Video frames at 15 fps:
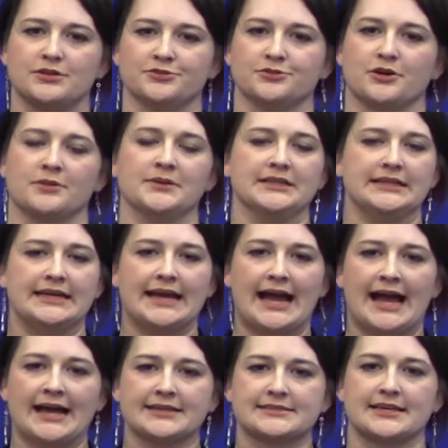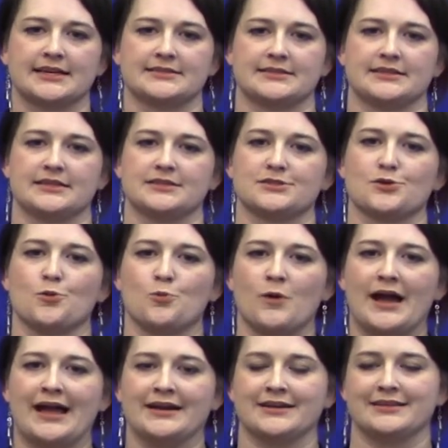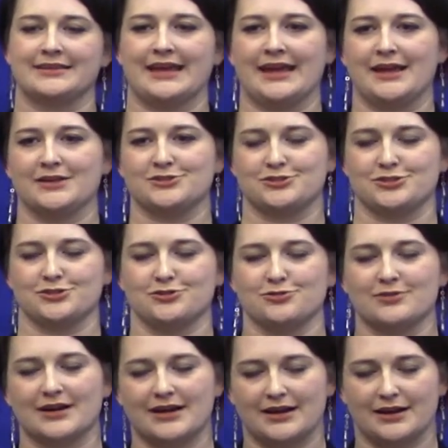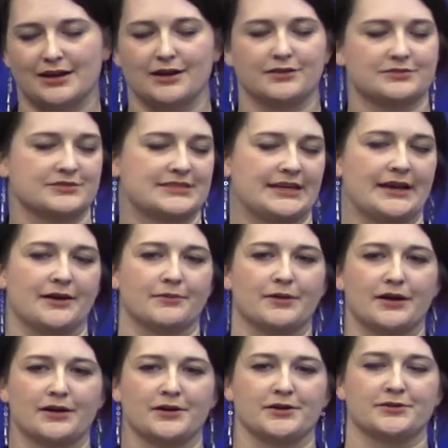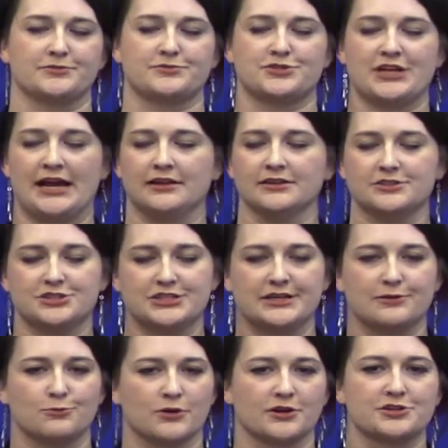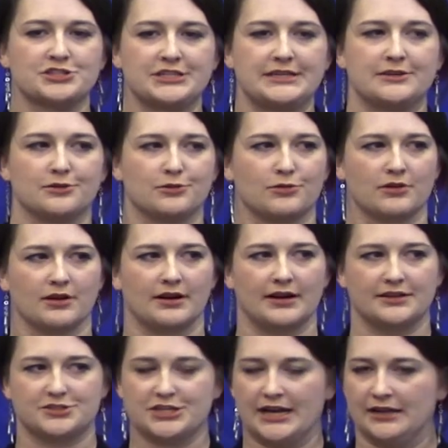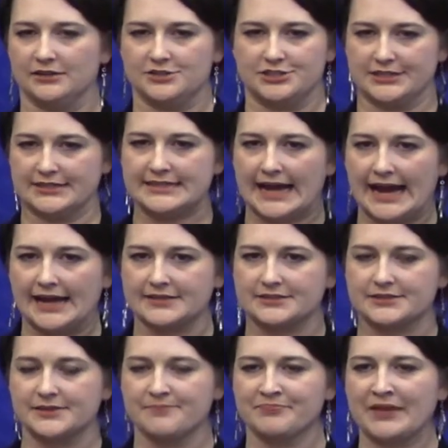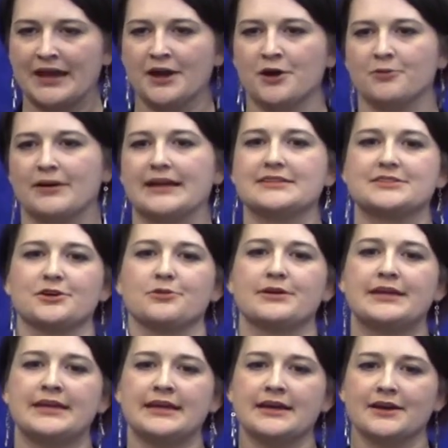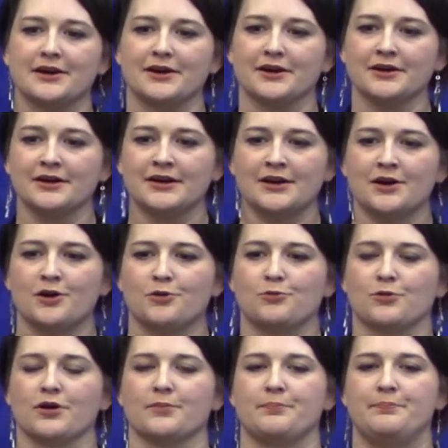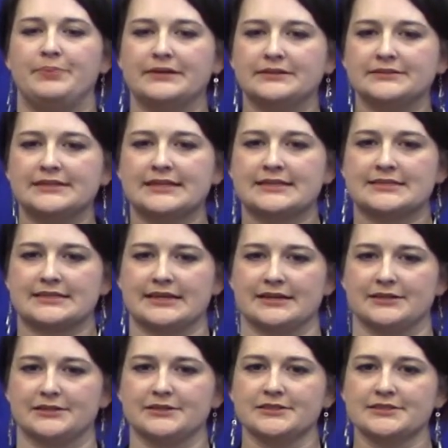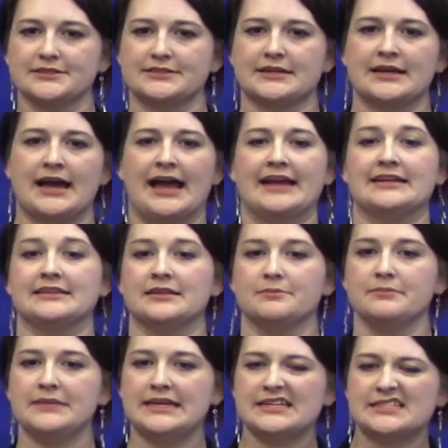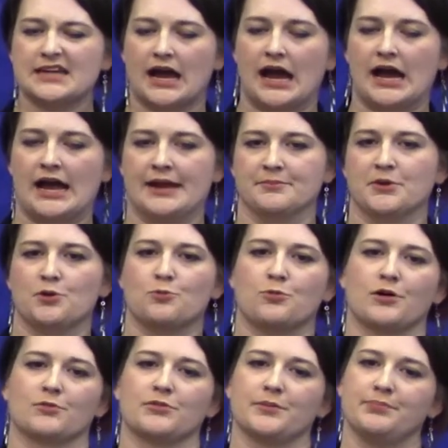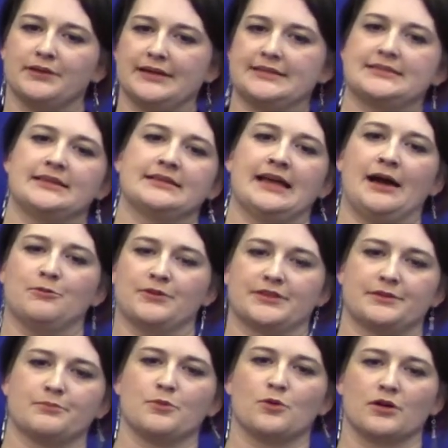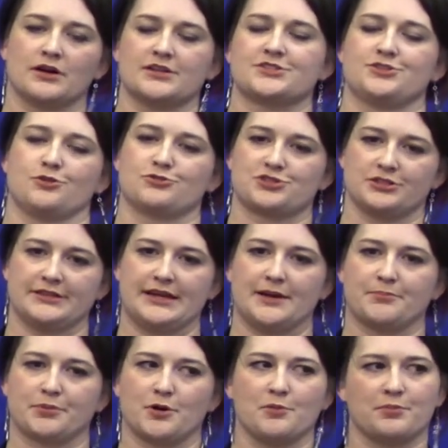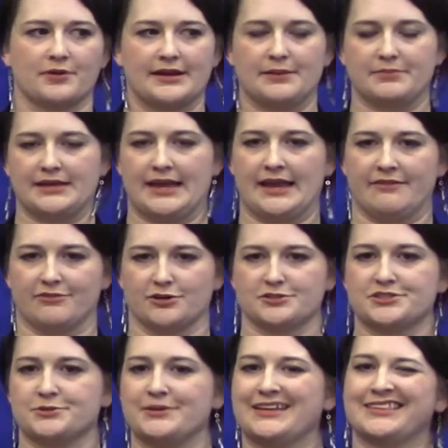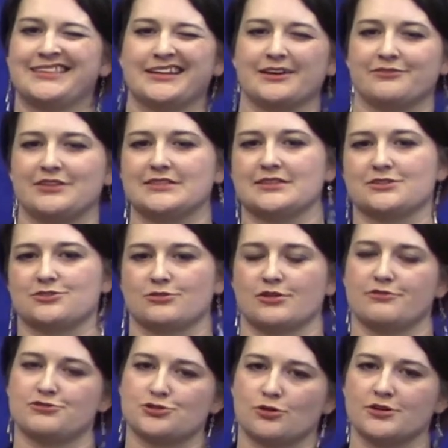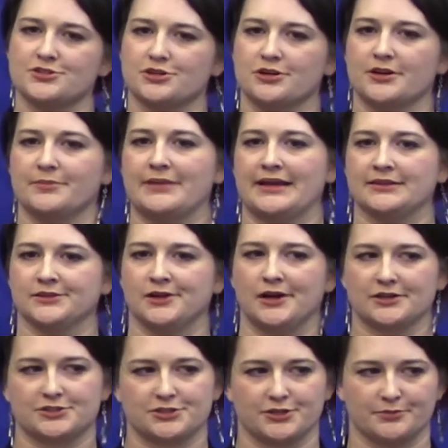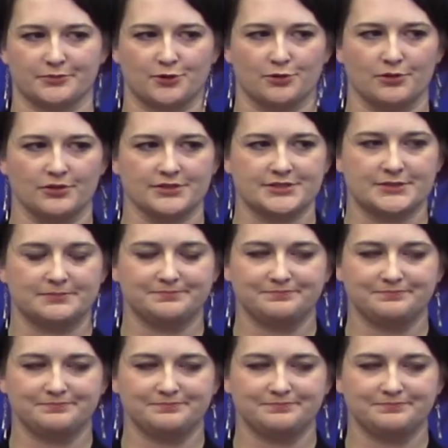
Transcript: normally accesses when they do, say, a challenging worksheet or a challenging task, right? So here, we're building skills, and in the meantime, we're replacing that with a more socially appropriate behavior. So we can think of these as sort of short-term and long-term goals.